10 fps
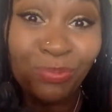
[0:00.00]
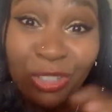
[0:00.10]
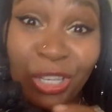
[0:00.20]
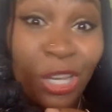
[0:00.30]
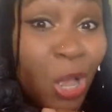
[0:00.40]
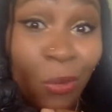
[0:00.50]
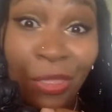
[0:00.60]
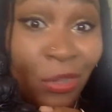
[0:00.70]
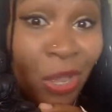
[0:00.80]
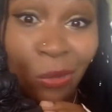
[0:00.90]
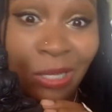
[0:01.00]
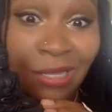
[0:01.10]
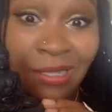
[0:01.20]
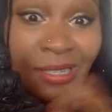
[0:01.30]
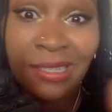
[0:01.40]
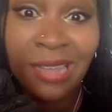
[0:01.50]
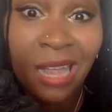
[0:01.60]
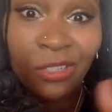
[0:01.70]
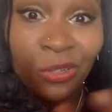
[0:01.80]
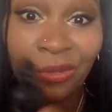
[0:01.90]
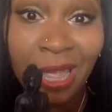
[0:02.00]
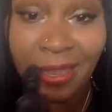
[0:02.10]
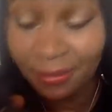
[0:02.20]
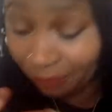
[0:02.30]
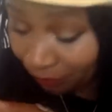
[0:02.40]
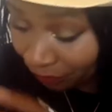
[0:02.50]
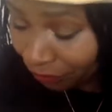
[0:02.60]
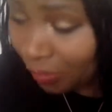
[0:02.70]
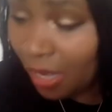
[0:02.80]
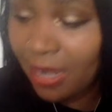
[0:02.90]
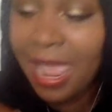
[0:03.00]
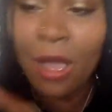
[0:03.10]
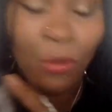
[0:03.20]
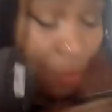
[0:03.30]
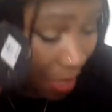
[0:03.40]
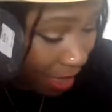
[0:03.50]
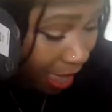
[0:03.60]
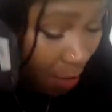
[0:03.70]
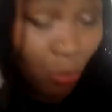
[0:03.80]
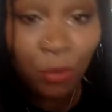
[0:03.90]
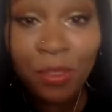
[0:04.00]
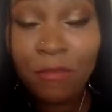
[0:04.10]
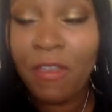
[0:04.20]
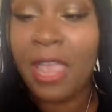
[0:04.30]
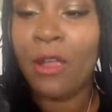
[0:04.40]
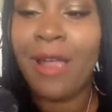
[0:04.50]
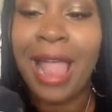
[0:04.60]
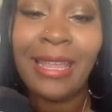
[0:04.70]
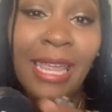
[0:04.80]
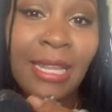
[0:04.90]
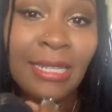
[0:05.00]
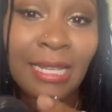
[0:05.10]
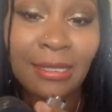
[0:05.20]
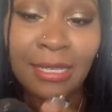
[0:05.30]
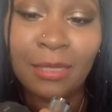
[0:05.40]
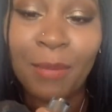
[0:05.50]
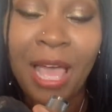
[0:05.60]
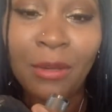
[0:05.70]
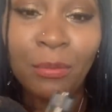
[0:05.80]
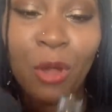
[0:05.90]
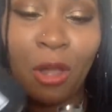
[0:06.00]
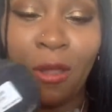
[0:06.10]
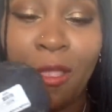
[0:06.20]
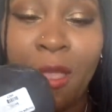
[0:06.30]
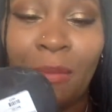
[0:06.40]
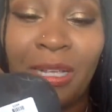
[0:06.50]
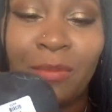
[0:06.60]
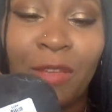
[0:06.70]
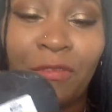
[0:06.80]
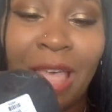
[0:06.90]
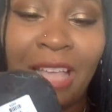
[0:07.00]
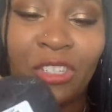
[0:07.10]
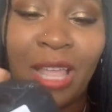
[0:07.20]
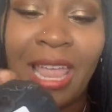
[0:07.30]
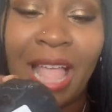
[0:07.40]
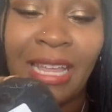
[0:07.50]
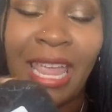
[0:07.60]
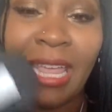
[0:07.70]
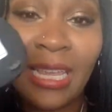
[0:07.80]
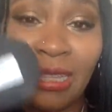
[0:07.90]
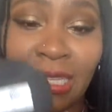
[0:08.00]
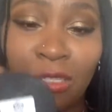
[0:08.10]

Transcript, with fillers: it's going to go in the no list. It's not shungite. Now, I will be fair. I can't test this bottom part because my flashlight, I can't get